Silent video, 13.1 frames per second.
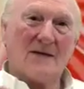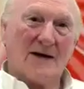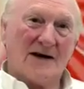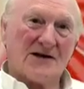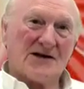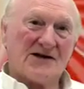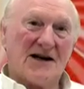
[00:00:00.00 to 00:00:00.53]

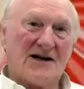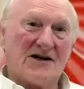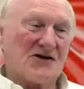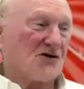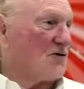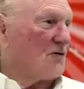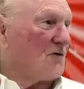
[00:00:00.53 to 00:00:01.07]
it's done its
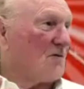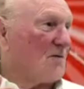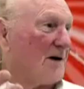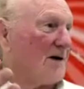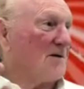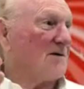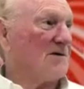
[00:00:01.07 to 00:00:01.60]
job
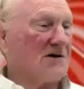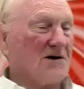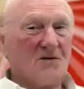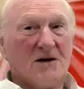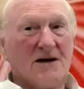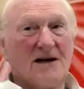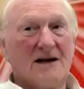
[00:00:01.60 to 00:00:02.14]
now. So we can